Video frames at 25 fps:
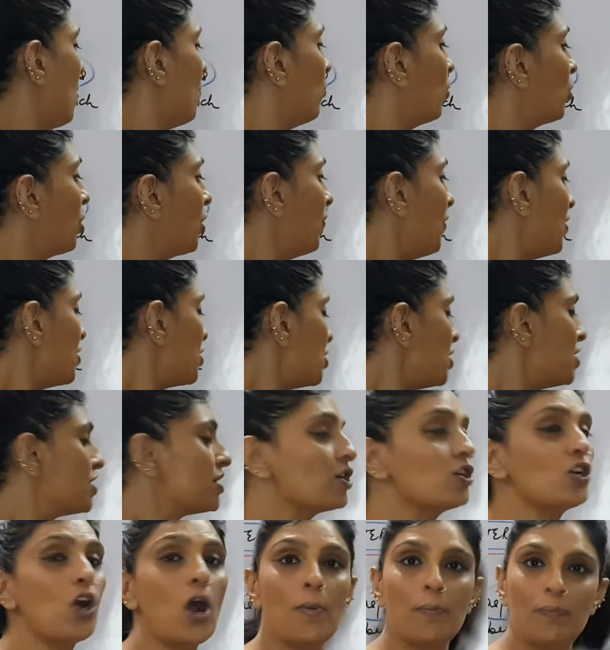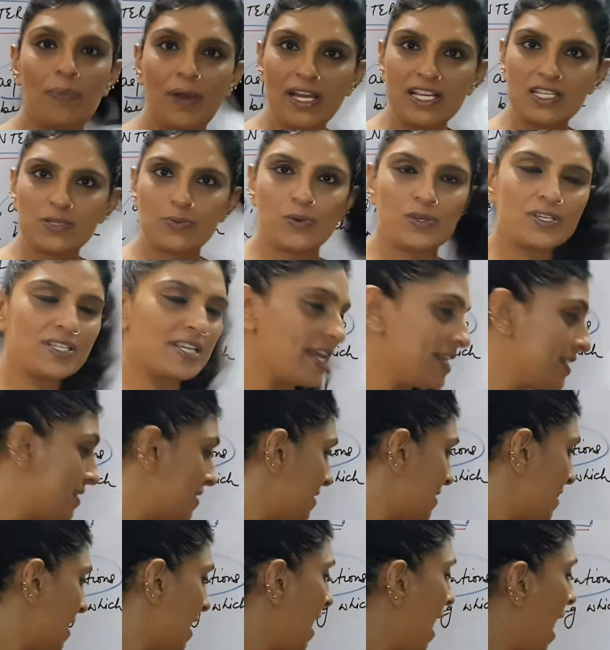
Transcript: Motivation is a complex process.